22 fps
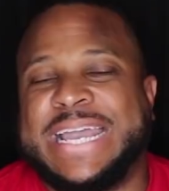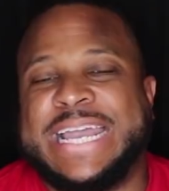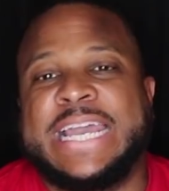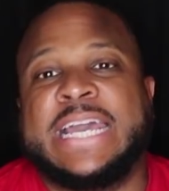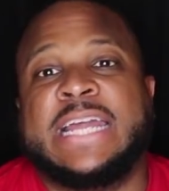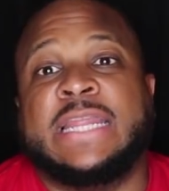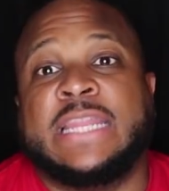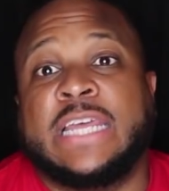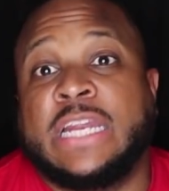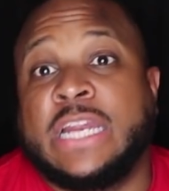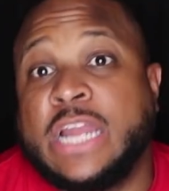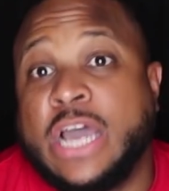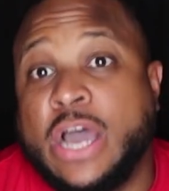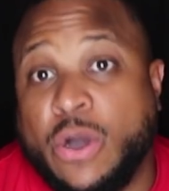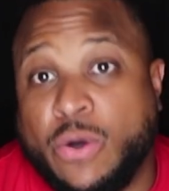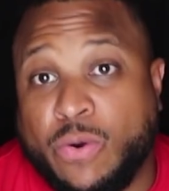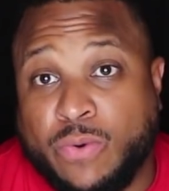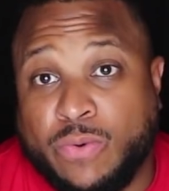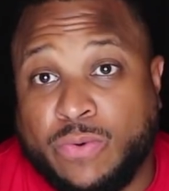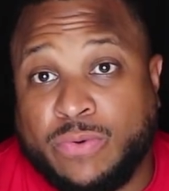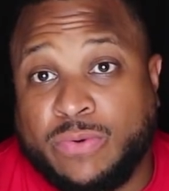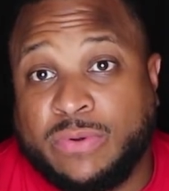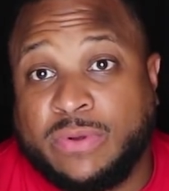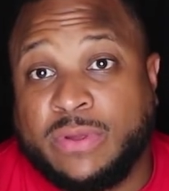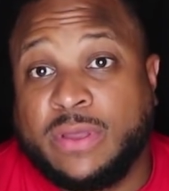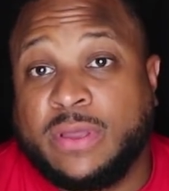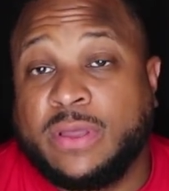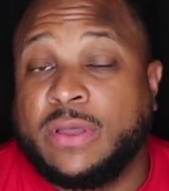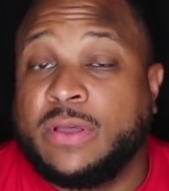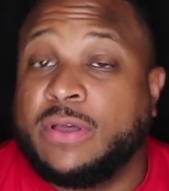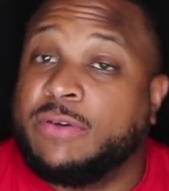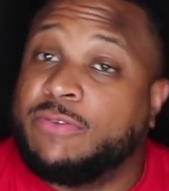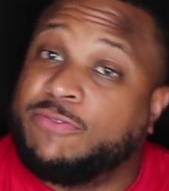in the know
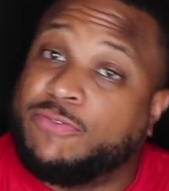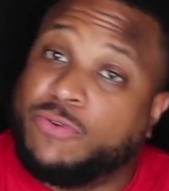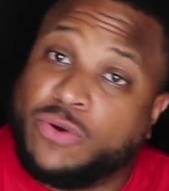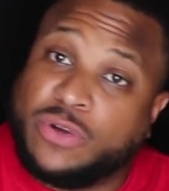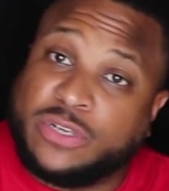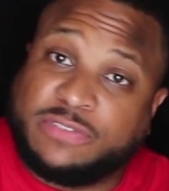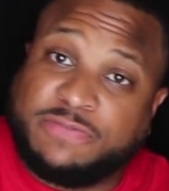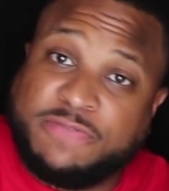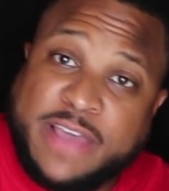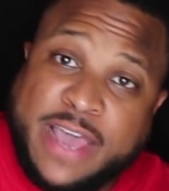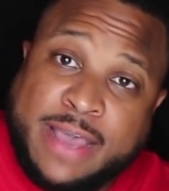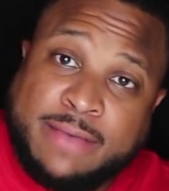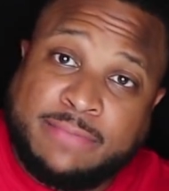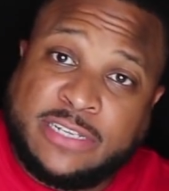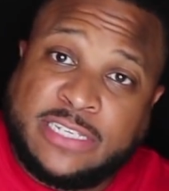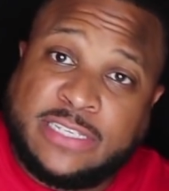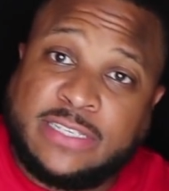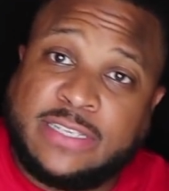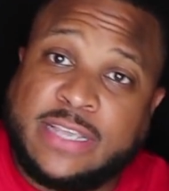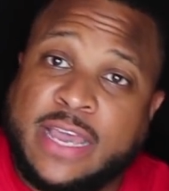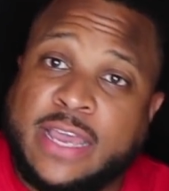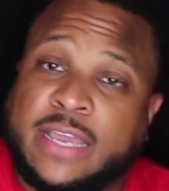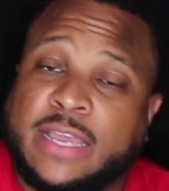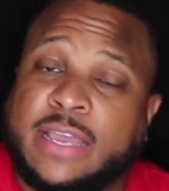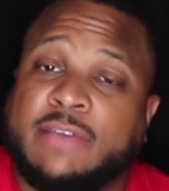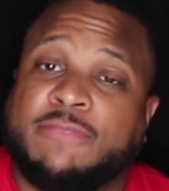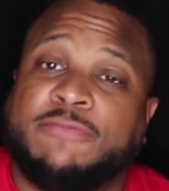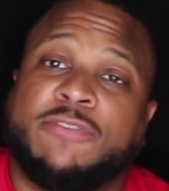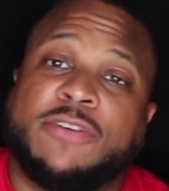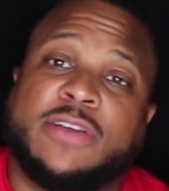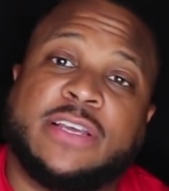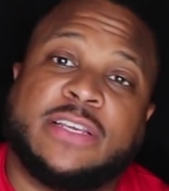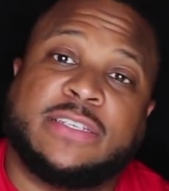for his family's sake and
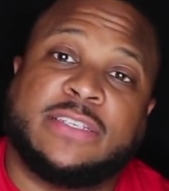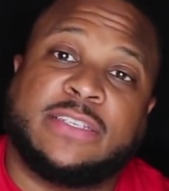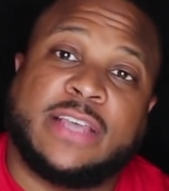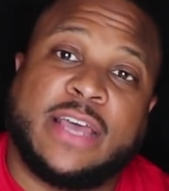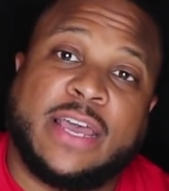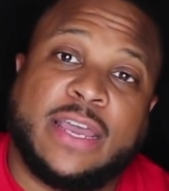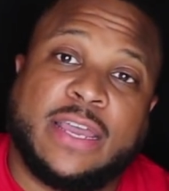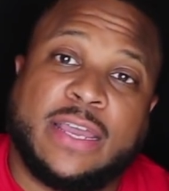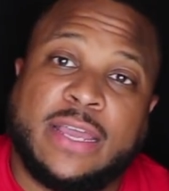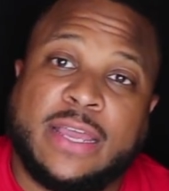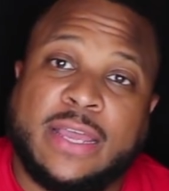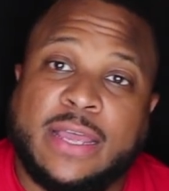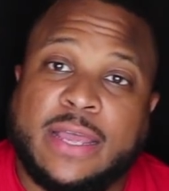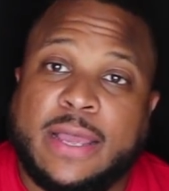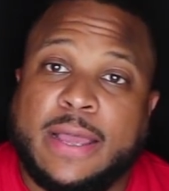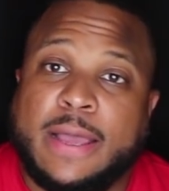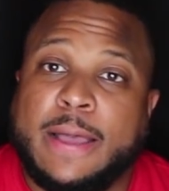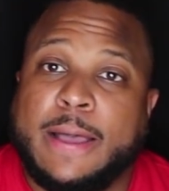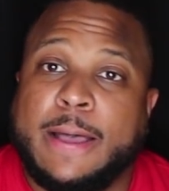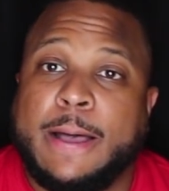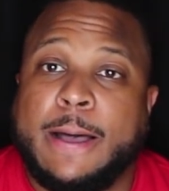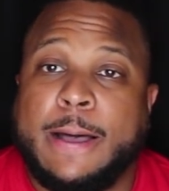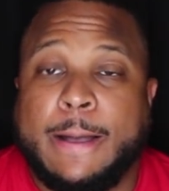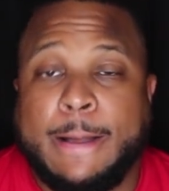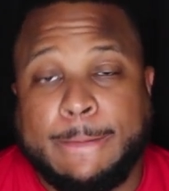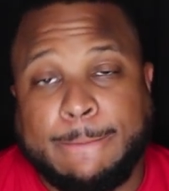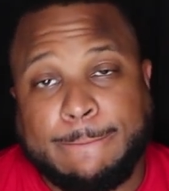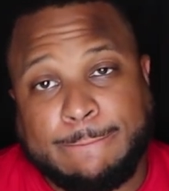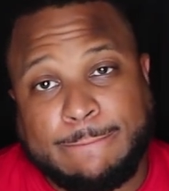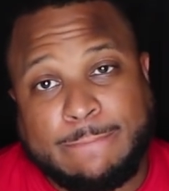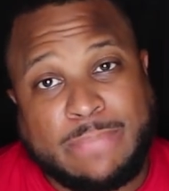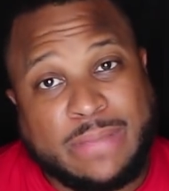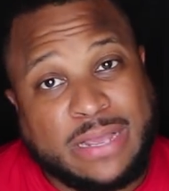for his sake.
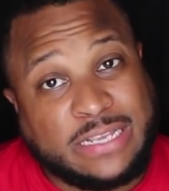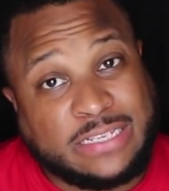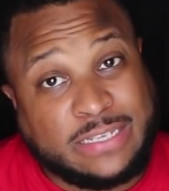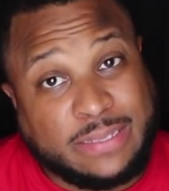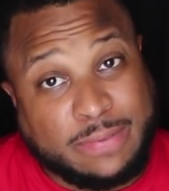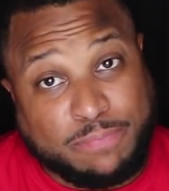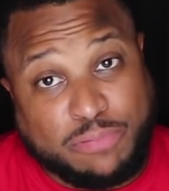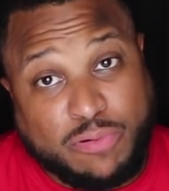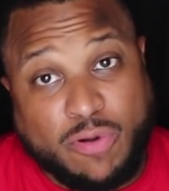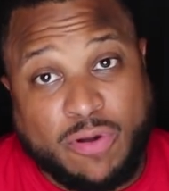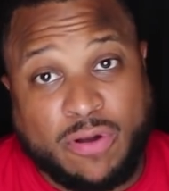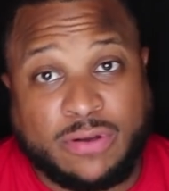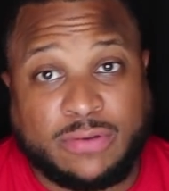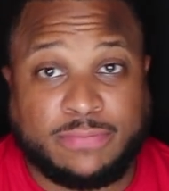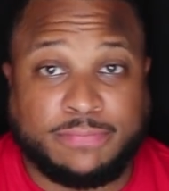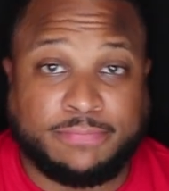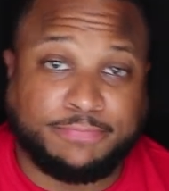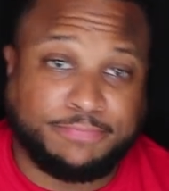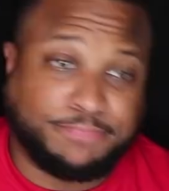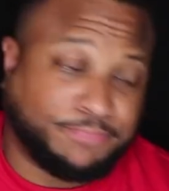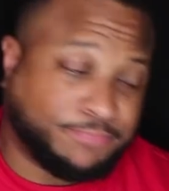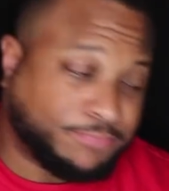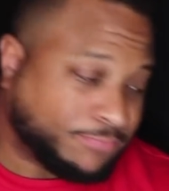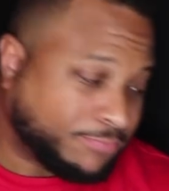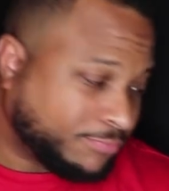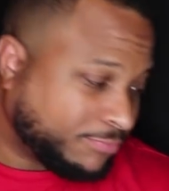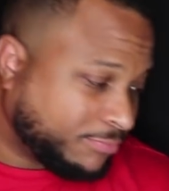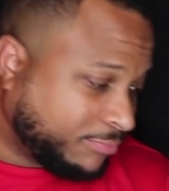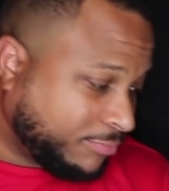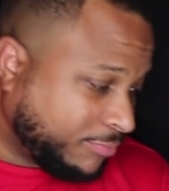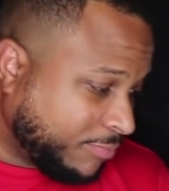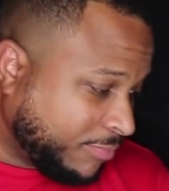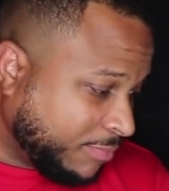It's important.
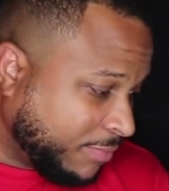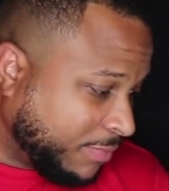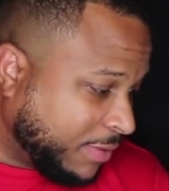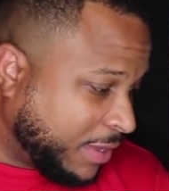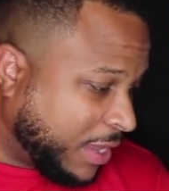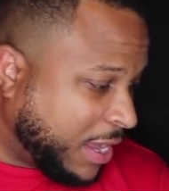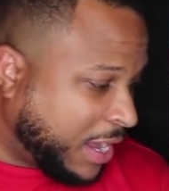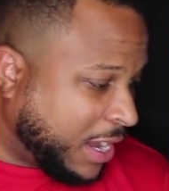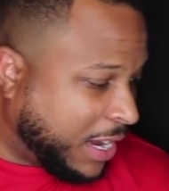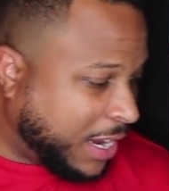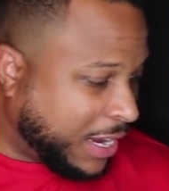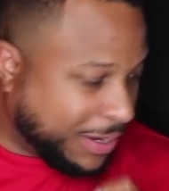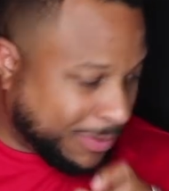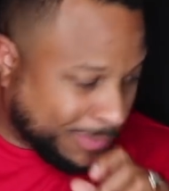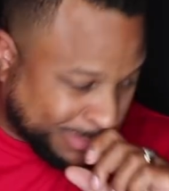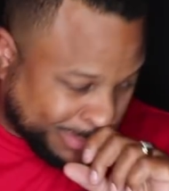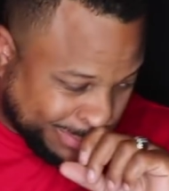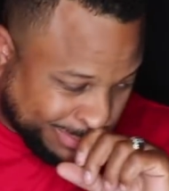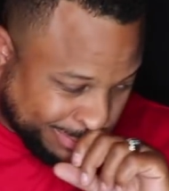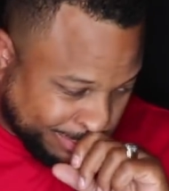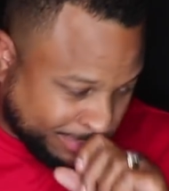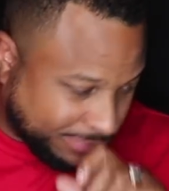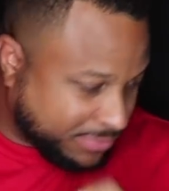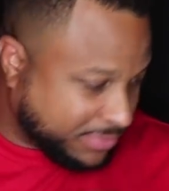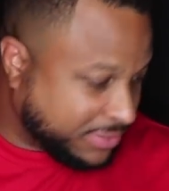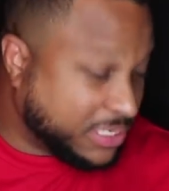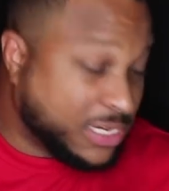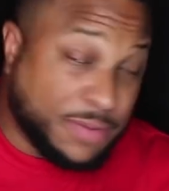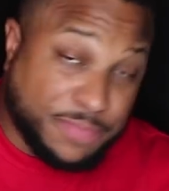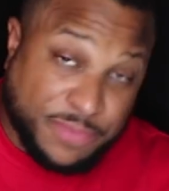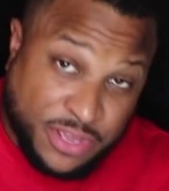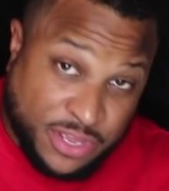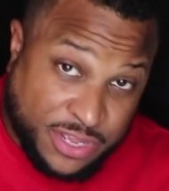
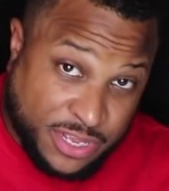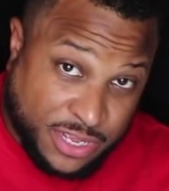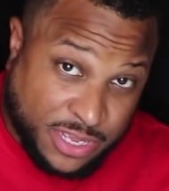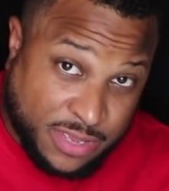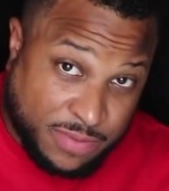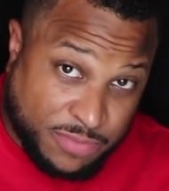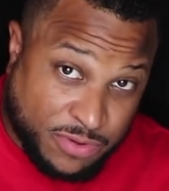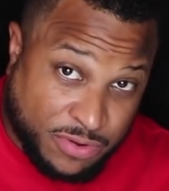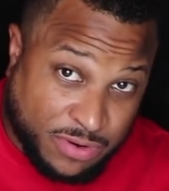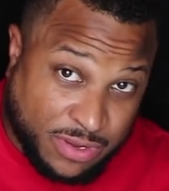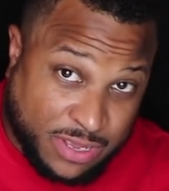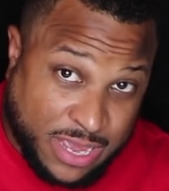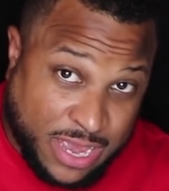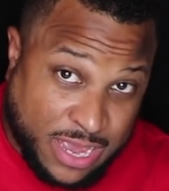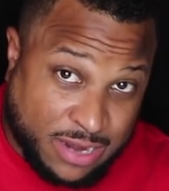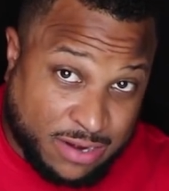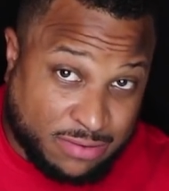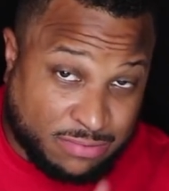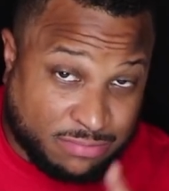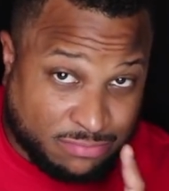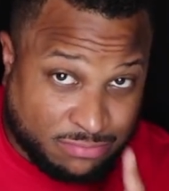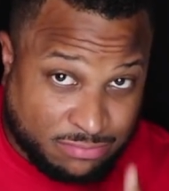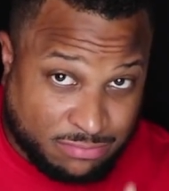Chameleon communicator.